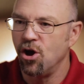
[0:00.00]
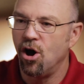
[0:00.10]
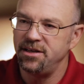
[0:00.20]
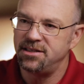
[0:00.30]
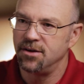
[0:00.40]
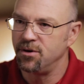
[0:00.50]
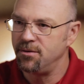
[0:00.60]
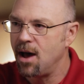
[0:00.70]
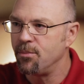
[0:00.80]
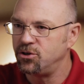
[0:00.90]
all these
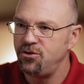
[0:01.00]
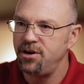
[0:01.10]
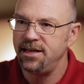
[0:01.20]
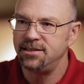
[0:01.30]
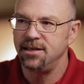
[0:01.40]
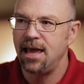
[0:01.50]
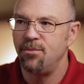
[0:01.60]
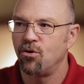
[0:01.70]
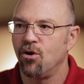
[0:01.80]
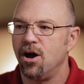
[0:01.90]
different opportunities and came
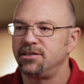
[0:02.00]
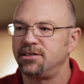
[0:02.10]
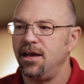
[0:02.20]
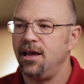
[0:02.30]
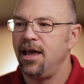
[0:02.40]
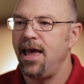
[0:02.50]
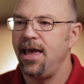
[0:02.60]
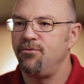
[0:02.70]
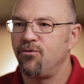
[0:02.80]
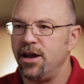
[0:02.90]
across
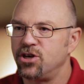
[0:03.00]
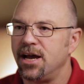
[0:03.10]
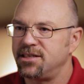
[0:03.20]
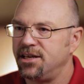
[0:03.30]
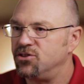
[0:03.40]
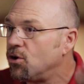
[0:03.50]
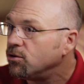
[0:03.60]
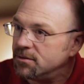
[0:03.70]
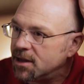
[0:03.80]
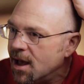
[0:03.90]
a franchise
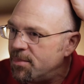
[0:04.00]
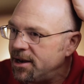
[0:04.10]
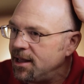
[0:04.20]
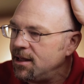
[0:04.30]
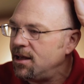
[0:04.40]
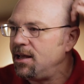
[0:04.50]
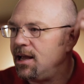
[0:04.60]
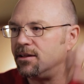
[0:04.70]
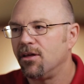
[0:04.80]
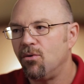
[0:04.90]
consultant company.
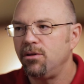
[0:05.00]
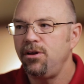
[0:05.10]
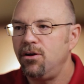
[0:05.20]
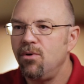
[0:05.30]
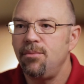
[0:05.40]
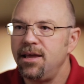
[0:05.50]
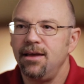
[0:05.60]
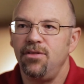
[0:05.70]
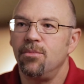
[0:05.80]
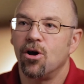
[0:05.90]
And I thought, well, you know what, I'm gonna
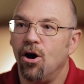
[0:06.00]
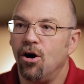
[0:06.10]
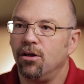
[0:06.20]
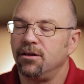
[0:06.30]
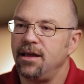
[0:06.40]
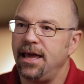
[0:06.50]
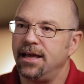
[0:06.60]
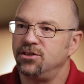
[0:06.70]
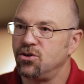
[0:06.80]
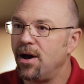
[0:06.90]
give them a call.
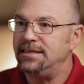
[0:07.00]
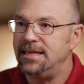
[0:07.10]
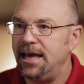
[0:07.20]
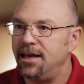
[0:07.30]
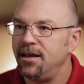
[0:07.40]
And so I did.